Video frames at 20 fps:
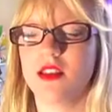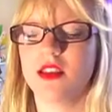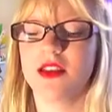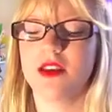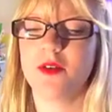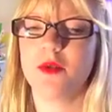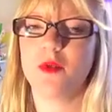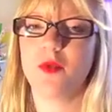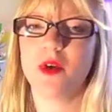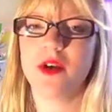
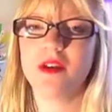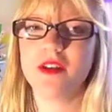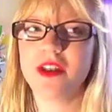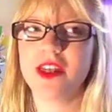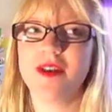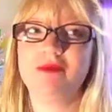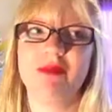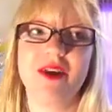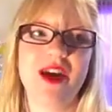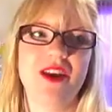It will
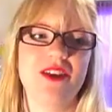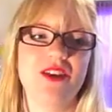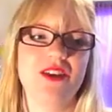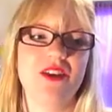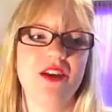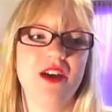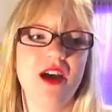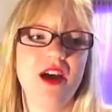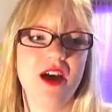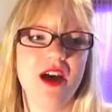get
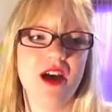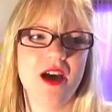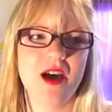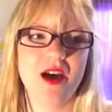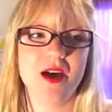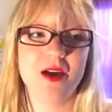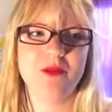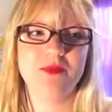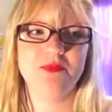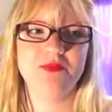better.
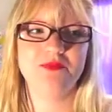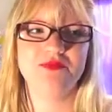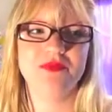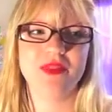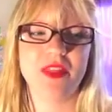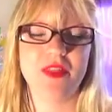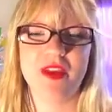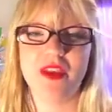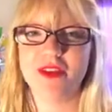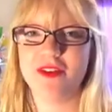
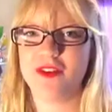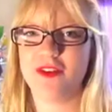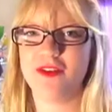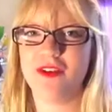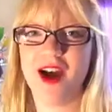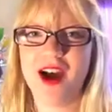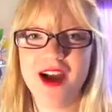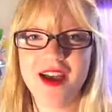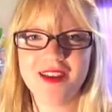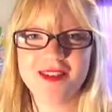Things are
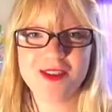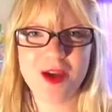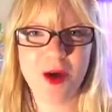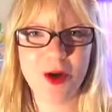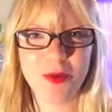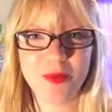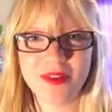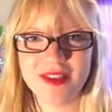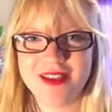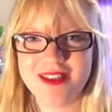not as
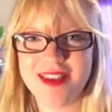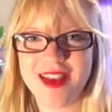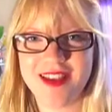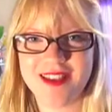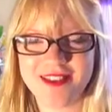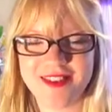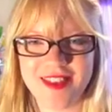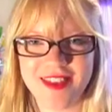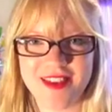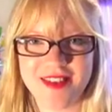hopeless
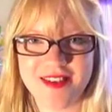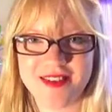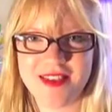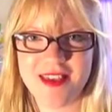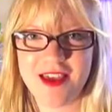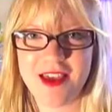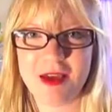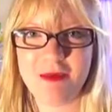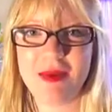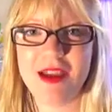as they
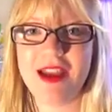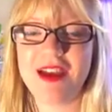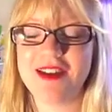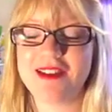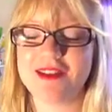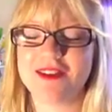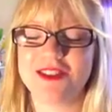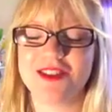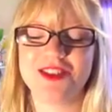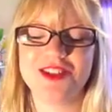seem.
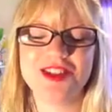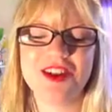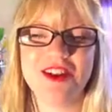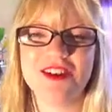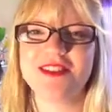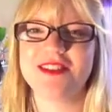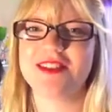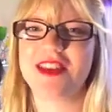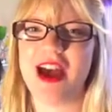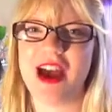It's
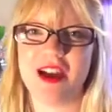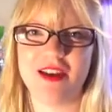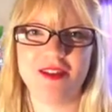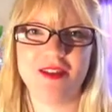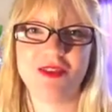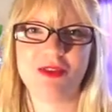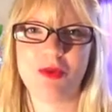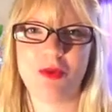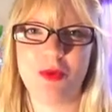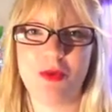just high
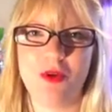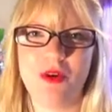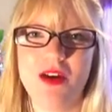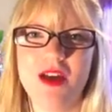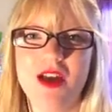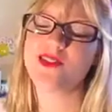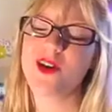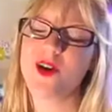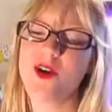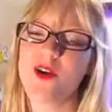school.
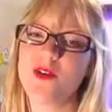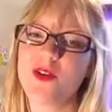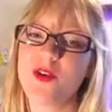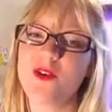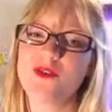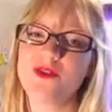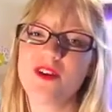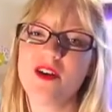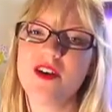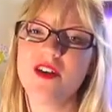So
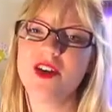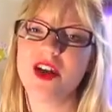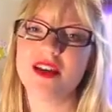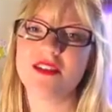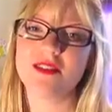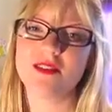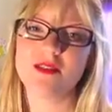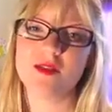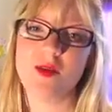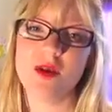those are all you
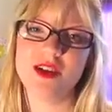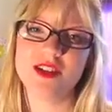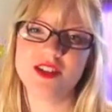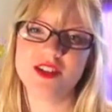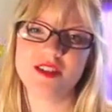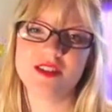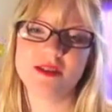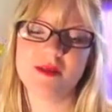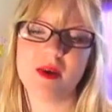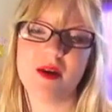guys'
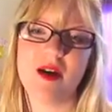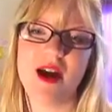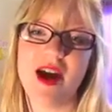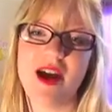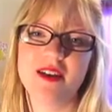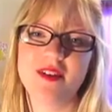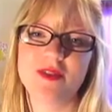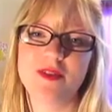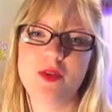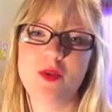questions about
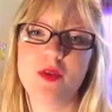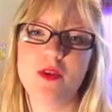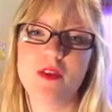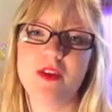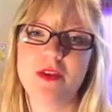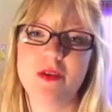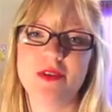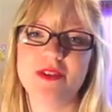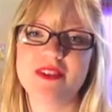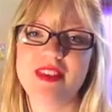high school
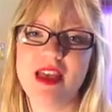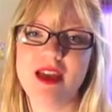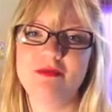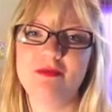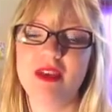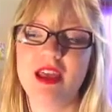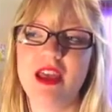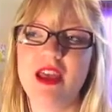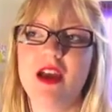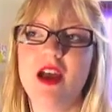that you sent
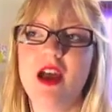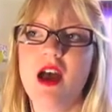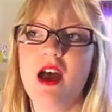me.